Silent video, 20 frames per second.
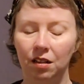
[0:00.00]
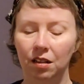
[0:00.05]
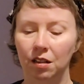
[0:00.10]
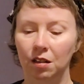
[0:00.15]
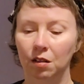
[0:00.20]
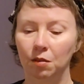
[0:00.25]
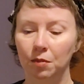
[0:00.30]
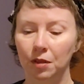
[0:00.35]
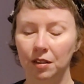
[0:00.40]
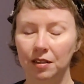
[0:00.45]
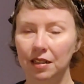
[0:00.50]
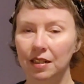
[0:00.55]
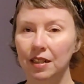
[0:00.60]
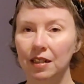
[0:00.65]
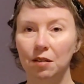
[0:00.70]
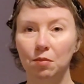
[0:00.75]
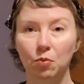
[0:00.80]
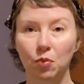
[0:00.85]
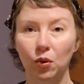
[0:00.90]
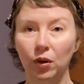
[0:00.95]
because I
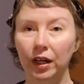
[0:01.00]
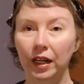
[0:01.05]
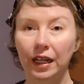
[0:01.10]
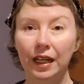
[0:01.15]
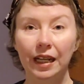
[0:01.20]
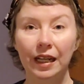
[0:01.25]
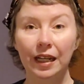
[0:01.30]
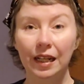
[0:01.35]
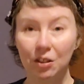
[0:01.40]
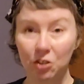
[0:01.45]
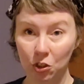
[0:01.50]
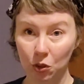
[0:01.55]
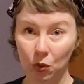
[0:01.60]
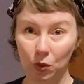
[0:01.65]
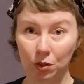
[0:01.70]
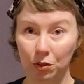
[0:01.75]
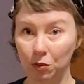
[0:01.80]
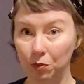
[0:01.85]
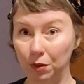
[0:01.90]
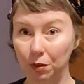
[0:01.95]
didn't bring any
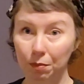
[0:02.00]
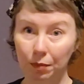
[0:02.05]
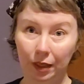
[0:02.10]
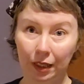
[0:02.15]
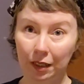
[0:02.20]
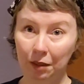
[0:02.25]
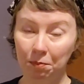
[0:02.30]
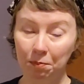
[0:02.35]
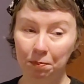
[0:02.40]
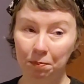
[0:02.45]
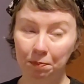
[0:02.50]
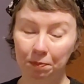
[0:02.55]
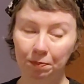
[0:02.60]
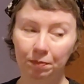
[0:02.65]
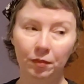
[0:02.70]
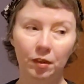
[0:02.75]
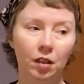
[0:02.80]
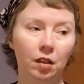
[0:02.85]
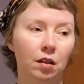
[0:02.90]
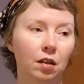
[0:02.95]
shorts with me.
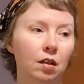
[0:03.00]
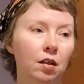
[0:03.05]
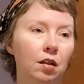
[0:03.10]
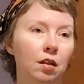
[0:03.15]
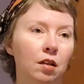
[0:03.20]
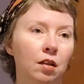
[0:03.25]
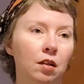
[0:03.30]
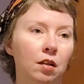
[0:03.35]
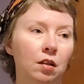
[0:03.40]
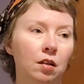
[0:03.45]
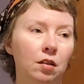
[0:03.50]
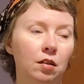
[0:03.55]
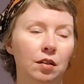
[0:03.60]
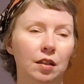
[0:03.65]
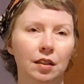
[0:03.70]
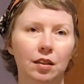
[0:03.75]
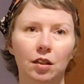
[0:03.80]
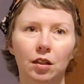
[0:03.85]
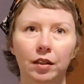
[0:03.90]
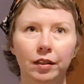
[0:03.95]

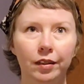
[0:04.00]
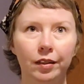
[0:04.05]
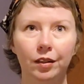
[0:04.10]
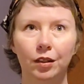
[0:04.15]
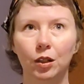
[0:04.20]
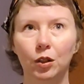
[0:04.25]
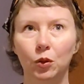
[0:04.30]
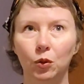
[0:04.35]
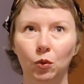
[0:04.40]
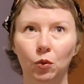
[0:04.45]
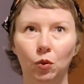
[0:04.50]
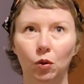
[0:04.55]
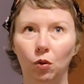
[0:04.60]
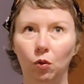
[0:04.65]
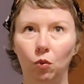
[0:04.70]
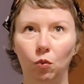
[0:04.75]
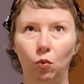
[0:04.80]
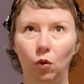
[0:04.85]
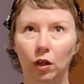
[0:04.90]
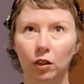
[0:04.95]
Because I thought, you know,
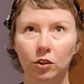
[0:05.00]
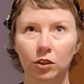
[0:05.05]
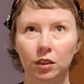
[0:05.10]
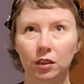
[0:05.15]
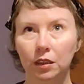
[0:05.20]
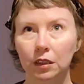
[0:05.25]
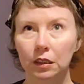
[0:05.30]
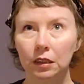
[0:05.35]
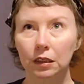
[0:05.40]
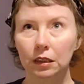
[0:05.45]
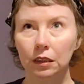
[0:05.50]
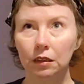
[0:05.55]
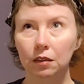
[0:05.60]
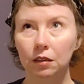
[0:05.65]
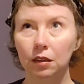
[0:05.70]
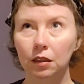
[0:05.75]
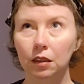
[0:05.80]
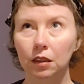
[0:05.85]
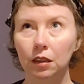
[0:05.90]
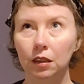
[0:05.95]
Washington,
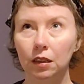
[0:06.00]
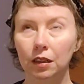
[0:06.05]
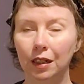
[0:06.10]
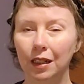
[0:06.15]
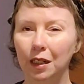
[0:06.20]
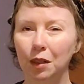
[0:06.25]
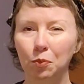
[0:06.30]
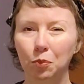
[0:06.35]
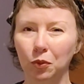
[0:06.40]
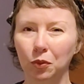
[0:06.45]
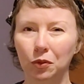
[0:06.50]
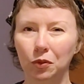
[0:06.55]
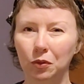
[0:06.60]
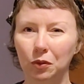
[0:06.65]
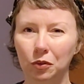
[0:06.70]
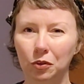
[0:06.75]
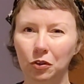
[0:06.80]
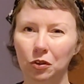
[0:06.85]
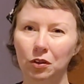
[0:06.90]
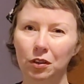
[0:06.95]
D.C. in
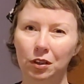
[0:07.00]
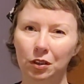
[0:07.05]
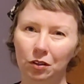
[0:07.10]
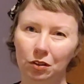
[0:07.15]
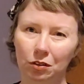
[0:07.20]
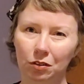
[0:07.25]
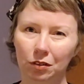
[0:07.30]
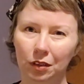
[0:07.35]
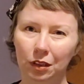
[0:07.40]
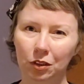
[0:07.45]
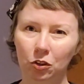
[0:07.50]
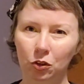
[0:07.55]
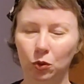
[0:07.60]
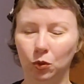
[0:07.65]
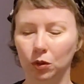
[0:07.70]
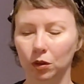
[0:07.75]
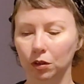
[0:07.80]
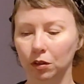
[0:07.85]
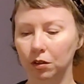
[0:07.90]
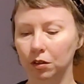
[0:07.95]
April, surely you're not going to need
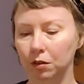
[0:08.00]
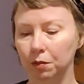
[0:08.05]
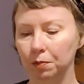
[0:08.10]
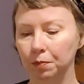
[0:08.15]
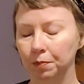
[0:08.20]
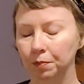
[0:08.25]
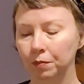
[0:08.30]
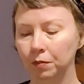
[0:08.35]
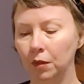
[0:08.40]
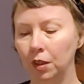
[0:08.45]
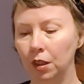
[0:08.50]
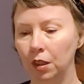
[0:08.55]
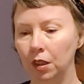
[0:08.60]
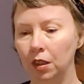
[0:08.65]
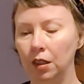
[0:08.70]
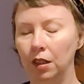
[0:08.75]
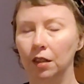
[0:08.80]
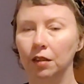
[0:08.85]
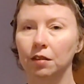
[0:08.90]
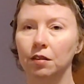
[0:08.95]
shorts.
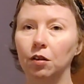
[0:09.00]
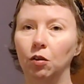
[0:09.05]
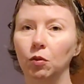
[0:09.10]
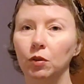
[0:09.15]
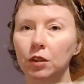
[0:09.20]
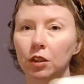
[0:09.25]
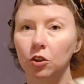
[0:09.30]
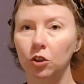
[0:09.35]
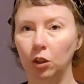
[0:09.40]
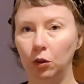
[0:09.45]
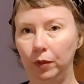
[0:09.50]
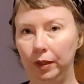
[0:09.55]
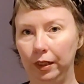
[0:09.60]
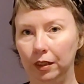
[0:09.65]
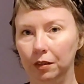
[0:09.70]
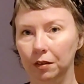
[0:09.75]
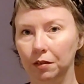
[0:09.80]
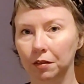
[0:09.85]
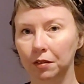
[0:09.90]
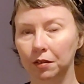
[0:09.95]
And so I went to
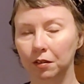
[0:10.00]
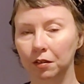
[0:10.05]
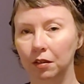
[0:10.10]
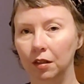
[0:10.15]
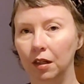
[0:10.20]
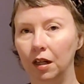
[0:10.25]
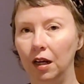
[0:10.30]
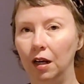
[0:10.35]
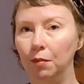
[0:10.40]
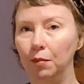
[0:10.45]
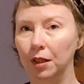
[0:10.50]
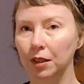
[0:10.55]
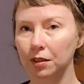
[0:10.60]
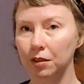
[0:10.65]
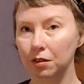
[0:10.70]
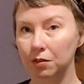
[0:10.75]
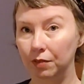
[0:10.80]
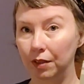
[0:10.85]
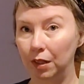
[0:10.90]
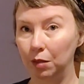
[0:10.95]
Joann's. I bought
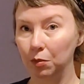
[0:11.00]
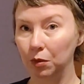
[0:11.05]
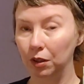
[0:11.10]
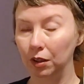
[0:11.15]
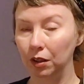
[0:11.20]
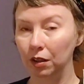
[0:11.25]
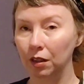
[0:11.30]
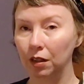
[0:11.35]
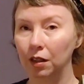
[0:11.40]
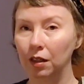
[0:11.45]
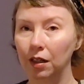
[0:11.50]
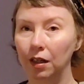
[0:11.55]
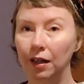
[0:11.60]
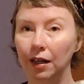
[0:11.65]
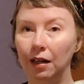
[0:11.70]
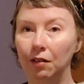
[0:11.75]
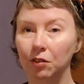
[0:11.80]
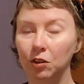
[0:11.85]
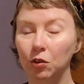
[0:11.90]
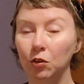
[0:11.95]
this fabric,
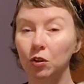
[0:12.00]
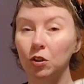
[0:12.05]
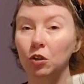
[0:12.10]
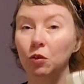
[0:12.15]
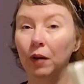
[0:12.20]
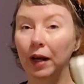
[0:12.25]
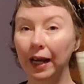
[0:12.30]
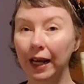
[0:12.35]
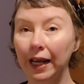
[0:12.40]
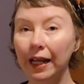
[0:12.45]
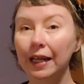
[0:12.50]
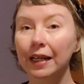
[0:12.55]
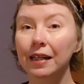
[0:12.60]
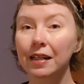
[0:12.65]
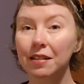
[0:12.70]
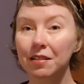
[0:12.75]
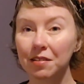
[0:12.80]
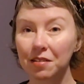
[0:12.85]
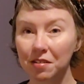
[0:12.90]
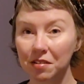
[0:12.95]
and I was going to
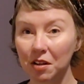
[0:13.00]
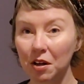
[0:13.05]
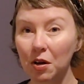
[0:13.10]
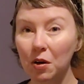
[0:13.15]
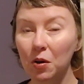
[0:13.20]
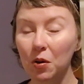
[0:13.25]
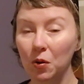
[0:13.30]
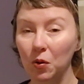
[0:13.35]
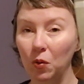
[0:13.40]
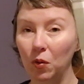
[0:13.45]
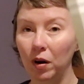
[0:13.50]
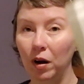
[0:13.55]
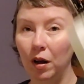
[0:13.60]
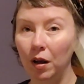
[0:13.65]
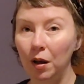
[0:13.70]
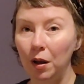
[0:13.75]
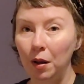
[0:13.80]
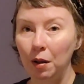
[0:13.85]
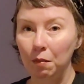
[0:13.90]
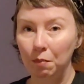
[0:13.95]
hand sew
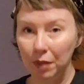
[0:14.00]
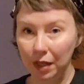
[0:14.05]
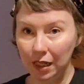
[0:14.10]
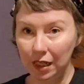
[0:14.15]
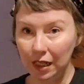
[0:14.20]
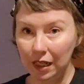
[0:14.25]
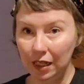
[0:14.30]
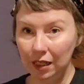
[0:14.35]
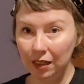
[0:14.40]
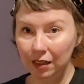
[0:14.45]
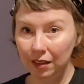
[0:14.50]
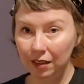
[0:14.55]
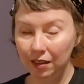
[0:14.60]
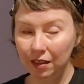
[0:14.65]
me